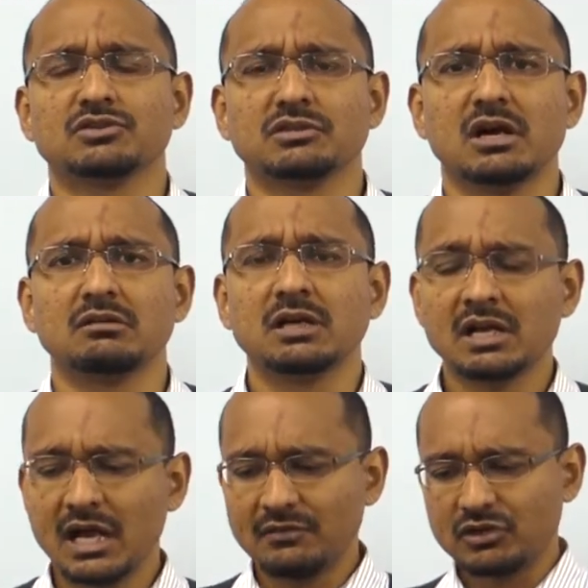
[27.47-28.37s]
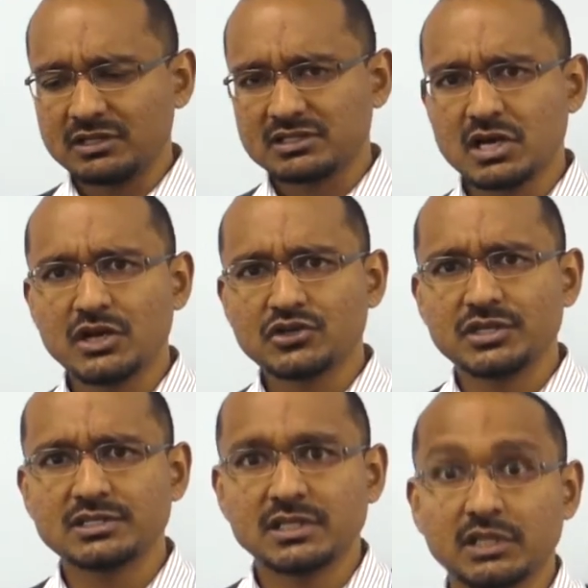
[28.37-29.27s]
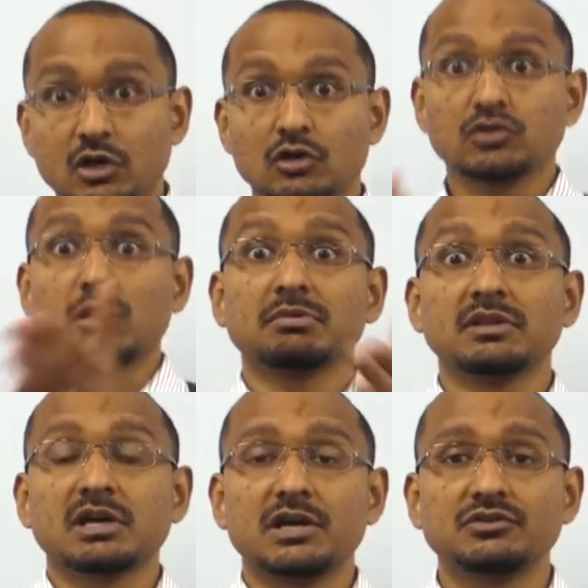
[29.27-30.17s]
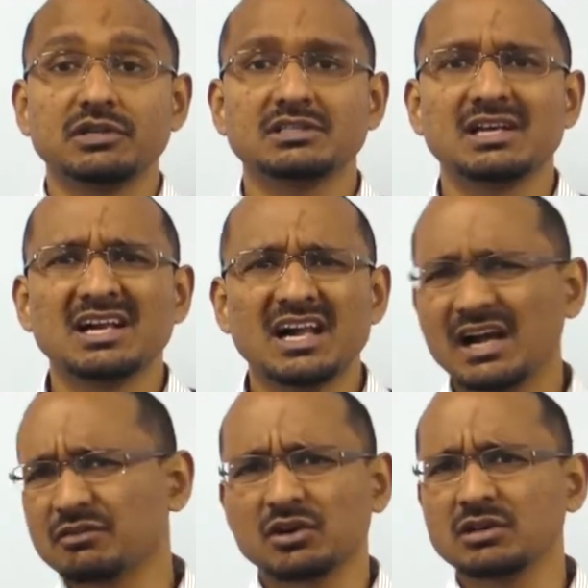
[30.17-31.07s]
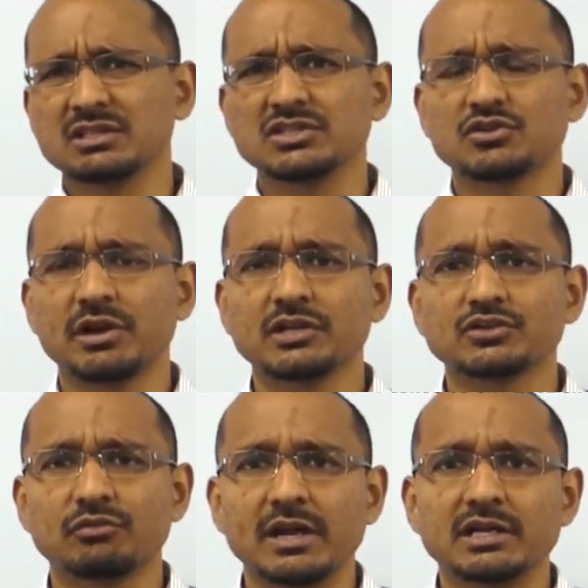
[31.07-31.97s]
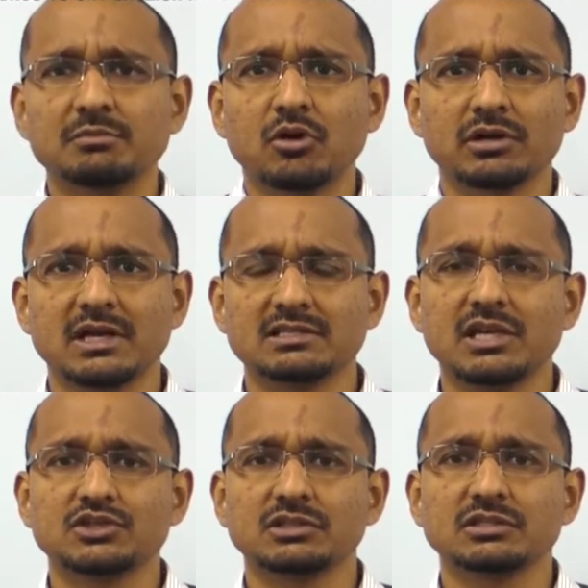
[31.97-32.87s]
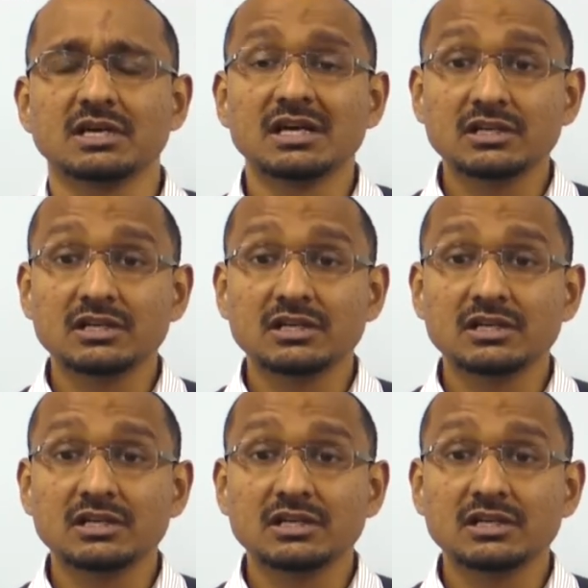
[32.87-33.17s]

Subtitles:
So now I've got these countries, and then on top of the countries, I've got all these strange random organizations.